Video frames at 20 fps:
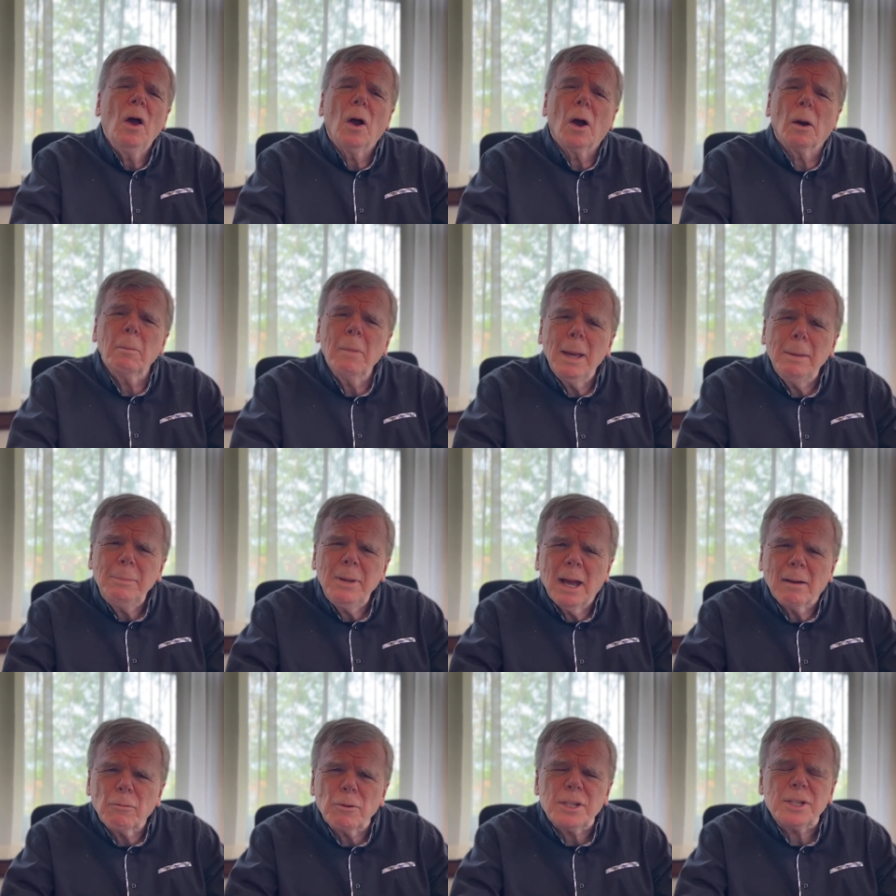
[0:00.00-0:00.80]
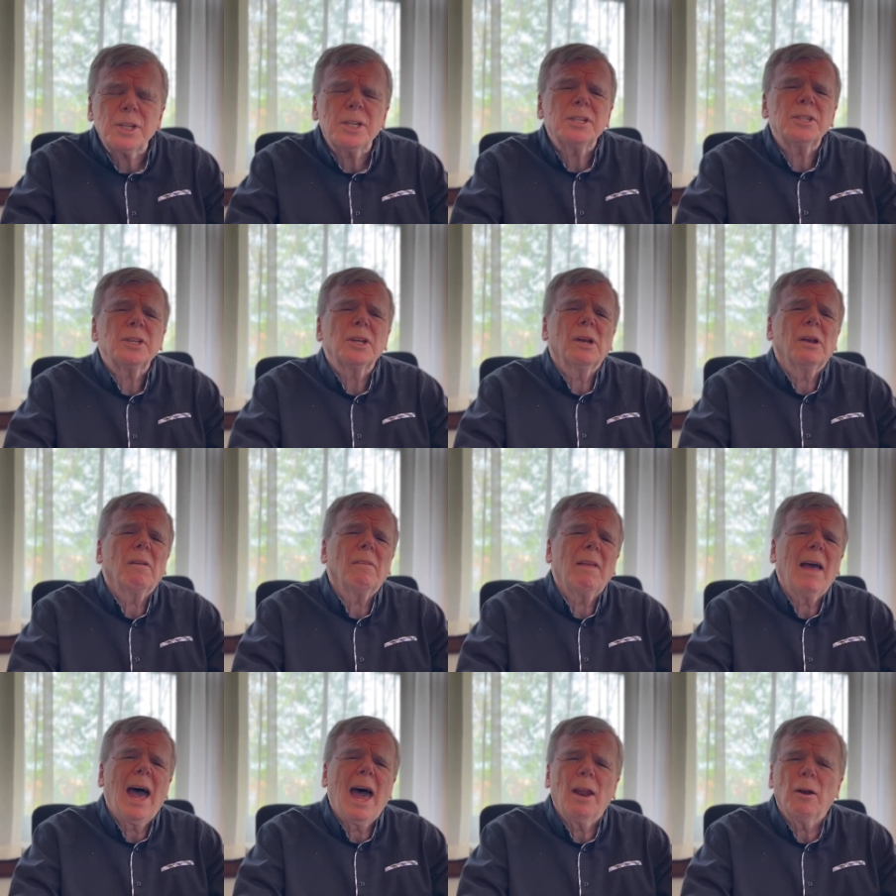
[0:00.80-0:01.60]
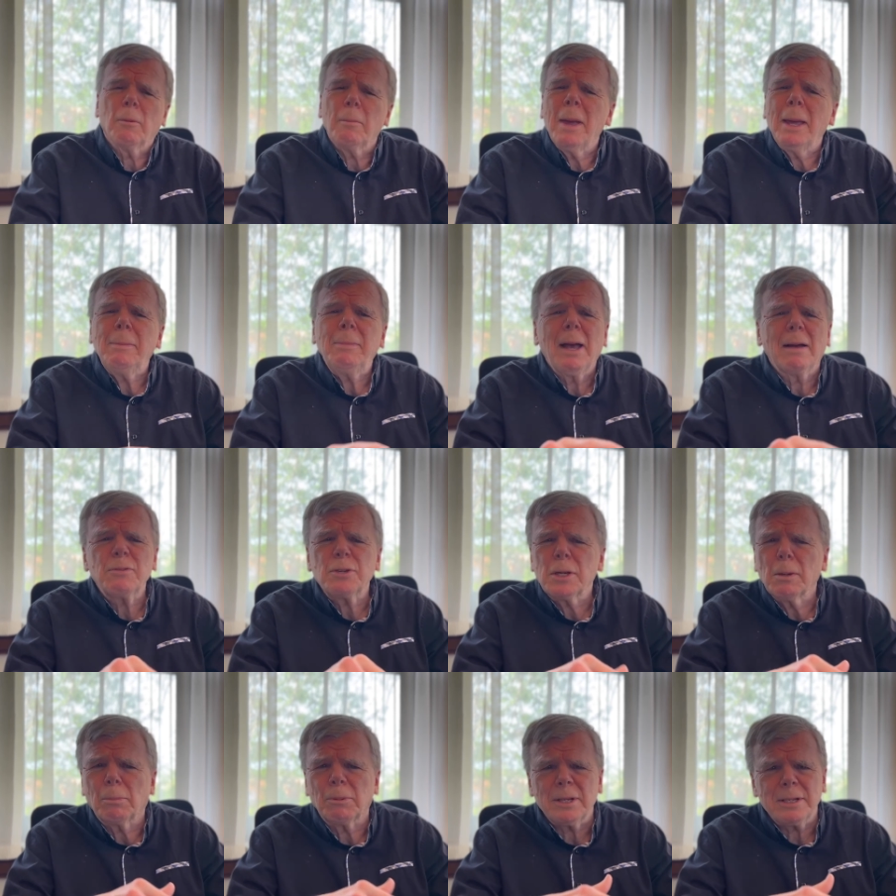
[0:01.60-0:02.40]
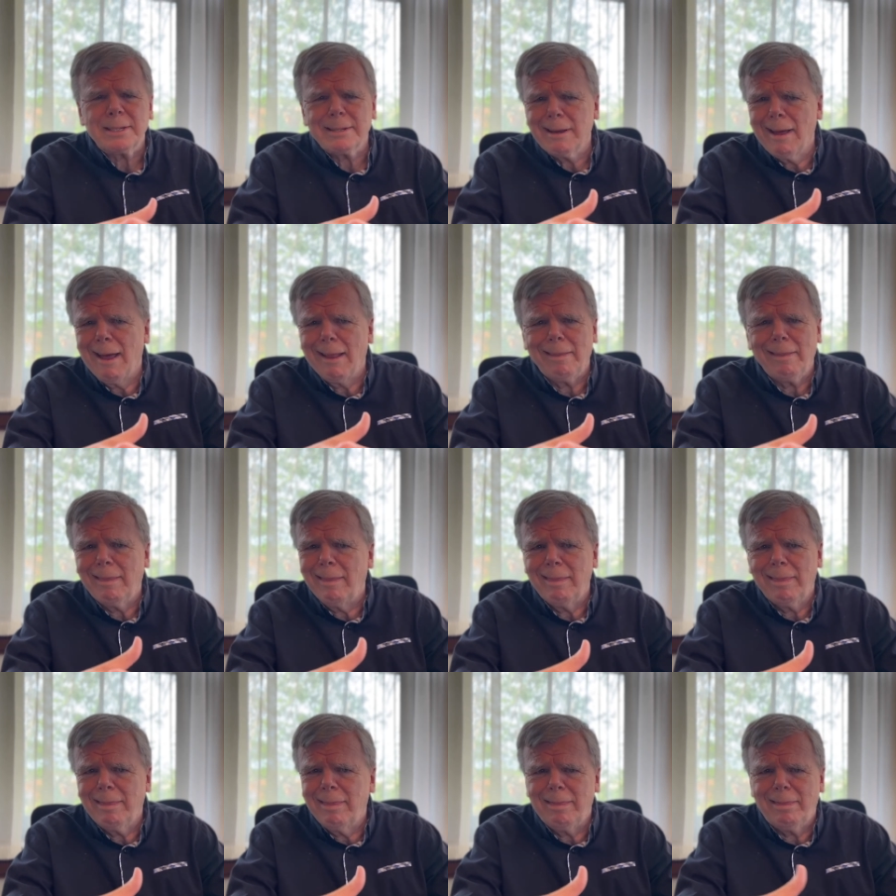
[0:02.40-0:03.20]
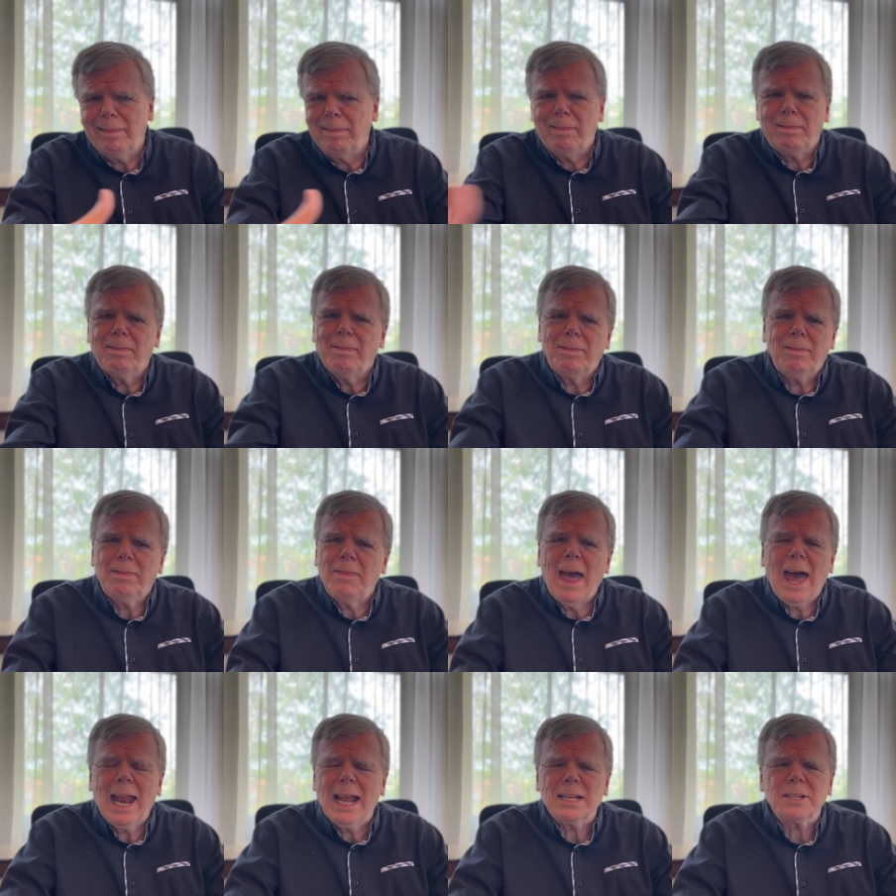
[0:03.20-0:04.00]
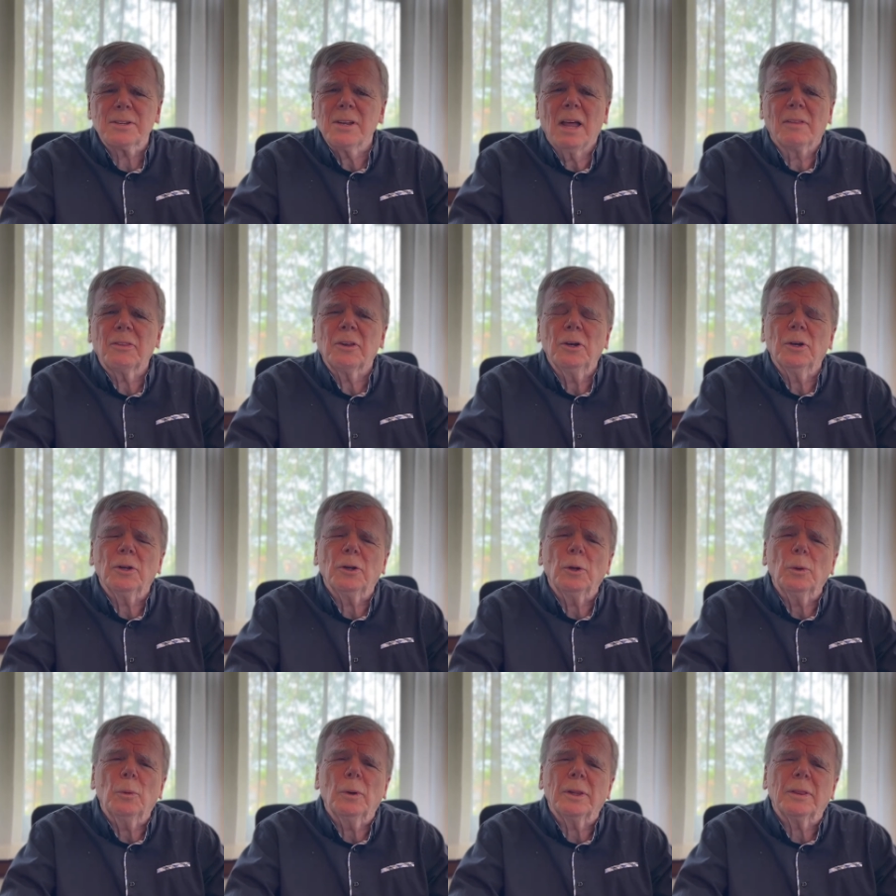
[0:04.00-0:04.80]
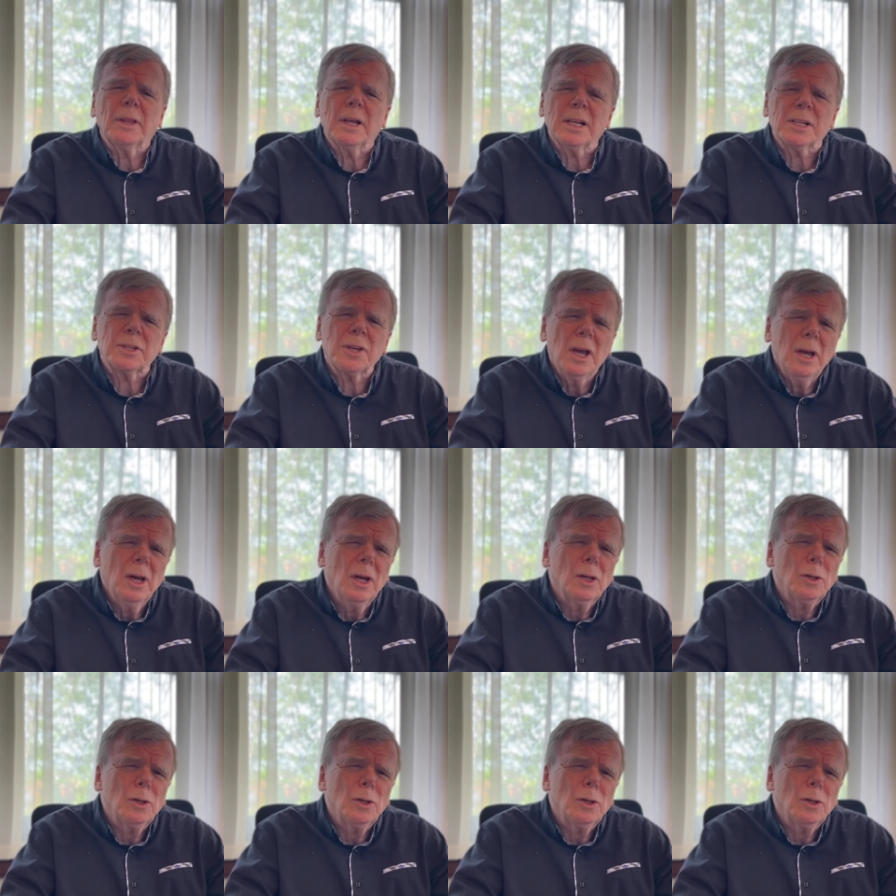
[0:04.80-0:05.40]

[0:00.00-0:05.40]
Or maybe I've resisted to that. Or maybe I've simply said, that has nothing to do with this.